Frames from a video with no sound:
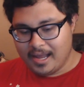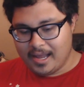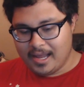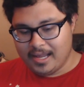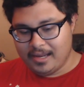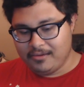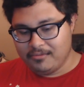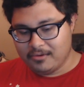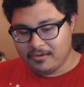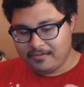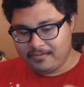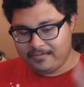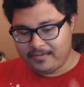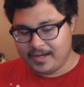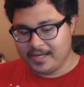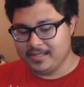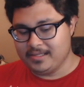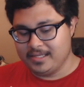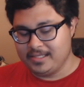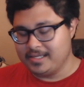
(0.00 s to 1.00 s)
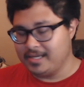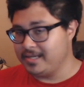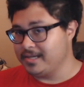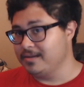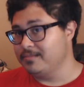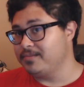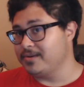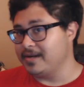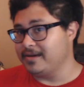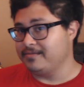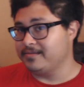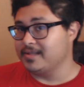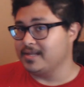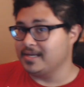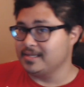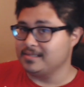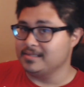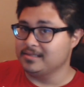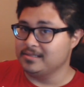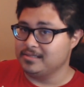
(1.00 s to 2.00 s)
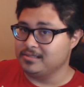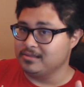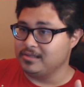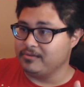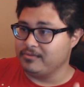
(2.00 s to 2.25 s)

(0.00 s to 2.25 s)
I will finally take improv classes so